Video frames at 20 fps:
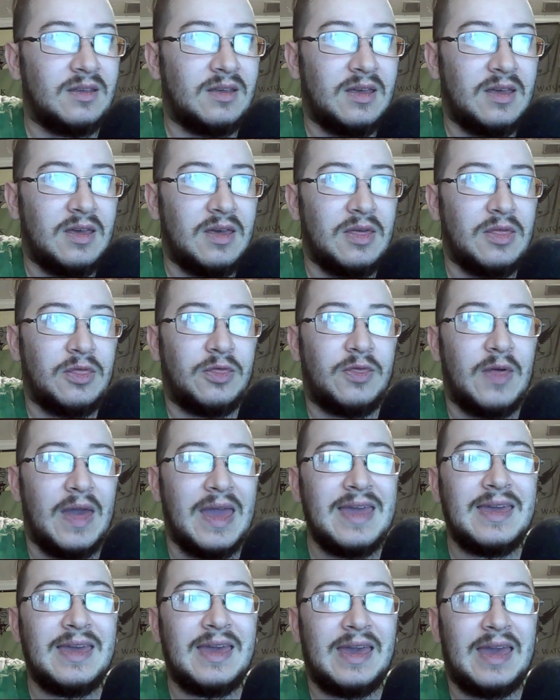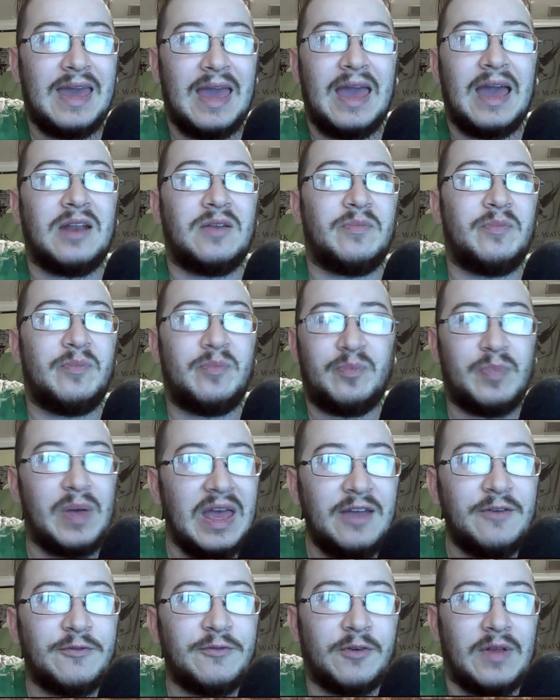They can't
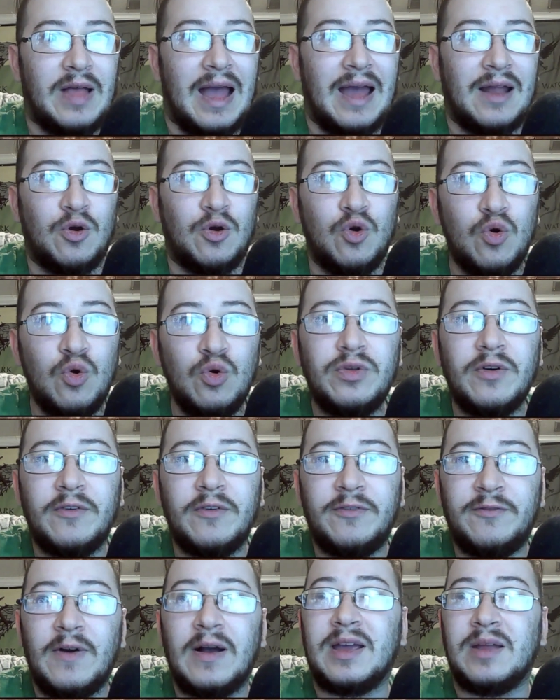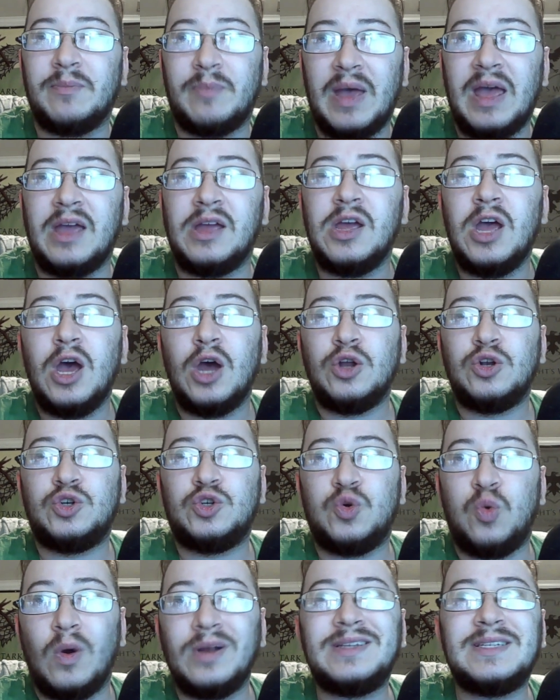pay for that. Who the fuck can pay
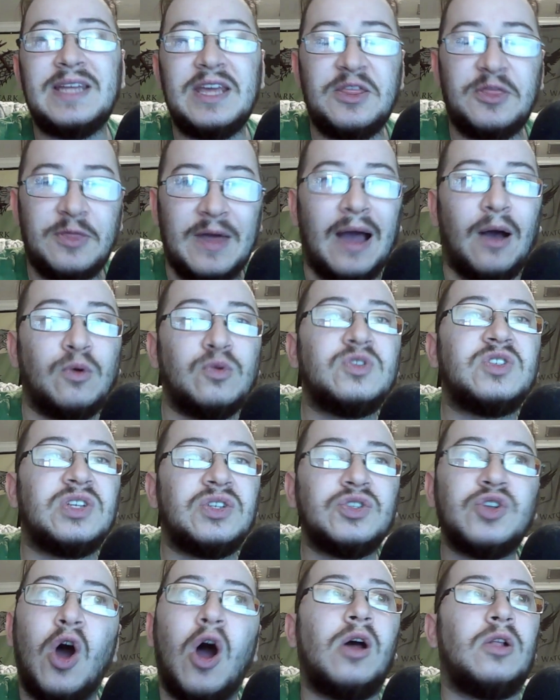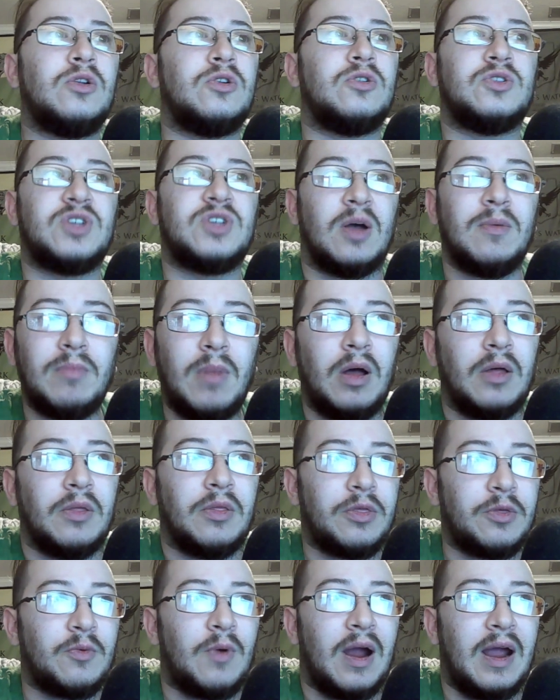$20,000 a
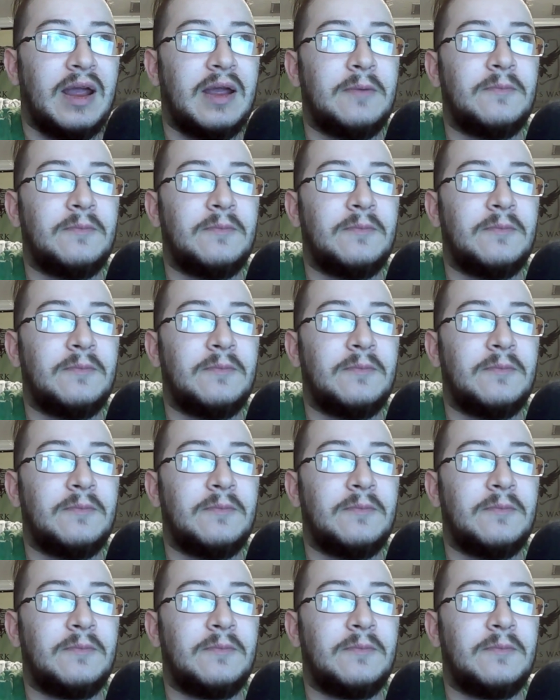month, right?